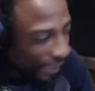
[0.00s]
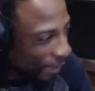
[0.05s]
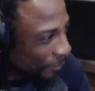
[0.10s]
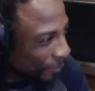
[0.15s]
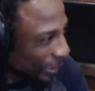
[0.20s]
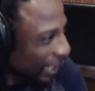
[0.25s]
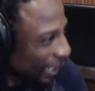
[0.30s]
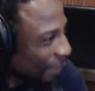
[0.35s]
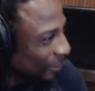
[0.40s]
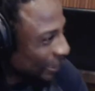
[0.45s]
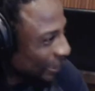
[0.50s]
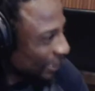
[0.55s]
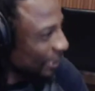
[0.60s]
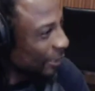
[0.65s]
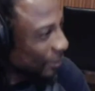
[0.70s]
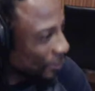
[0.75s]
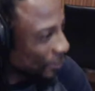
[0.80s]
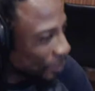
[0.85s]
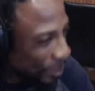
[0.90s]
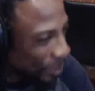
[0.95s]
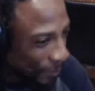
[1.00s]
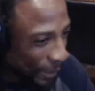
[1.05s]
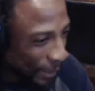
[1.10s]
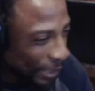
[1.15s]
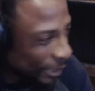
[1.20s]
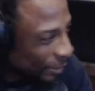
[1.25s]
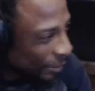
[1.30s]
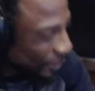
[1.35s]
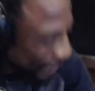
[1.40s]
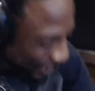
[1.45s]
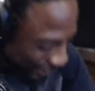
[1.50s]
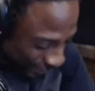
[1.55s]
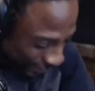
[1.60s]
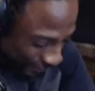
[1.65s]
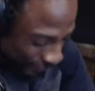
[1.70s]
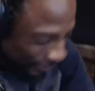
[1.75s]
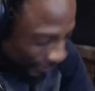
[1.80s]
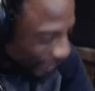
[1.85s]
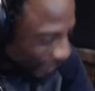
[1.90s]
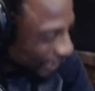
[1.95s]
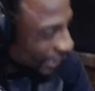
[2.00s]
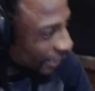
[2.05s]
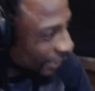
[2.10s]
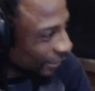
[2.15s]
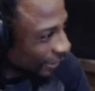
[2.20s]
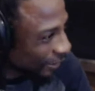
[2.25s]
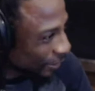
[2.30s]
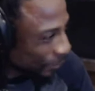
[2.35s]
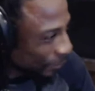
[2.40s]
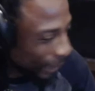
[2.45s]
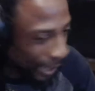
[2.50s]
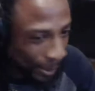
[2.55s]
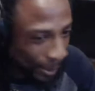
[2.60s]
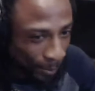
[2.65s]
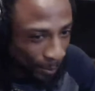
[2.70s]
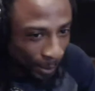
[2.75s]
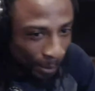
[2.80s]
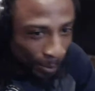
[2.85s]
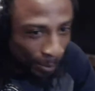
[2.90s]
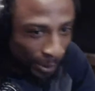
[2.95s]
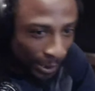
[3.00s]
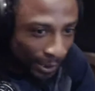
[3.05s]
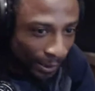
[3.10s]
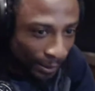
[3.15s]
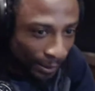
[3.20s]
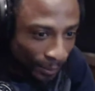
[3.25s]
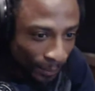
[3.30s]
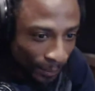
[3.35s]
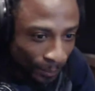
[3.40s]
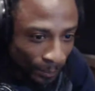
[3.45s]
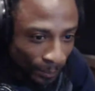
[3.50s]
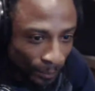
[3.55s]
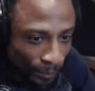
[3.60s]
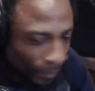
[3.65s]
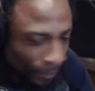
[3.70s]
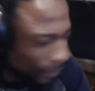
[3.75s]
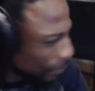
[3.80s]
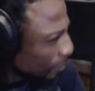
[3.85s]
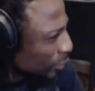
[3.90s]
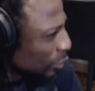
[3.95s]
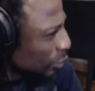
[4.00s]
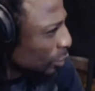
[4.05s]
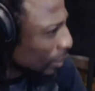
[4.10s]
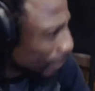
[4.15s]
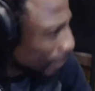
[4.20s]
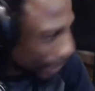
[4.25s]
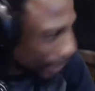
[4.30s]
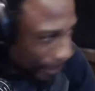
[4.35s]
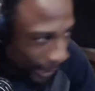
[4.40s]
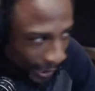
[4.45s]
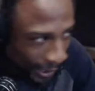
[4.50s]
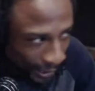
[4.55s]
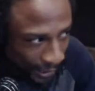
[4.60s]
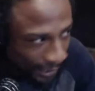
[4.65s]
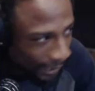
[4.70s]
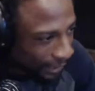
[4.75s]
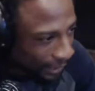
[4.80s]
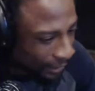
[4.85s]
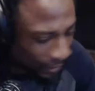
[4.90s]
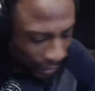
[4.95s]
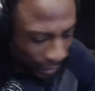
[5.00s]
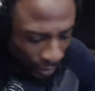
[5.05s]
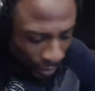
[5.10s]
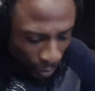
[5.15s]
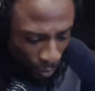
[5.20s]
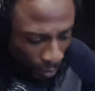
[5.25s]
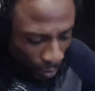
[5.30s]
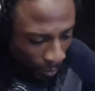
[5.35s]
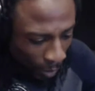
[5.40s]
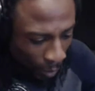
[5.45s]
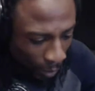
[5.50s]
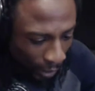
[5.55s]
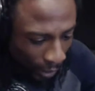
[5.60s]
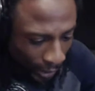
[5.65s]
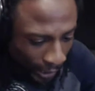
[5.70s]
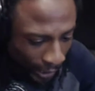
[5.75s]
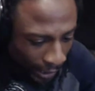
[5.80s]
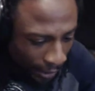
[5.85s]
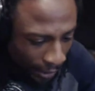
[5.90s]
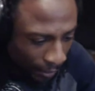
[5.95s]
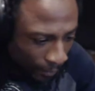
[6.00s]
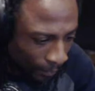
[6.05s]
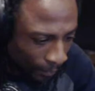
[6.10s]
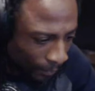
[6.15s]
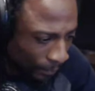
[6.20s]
But I was in there doing my yoga and writing my book, doing my meditations, doing my workout.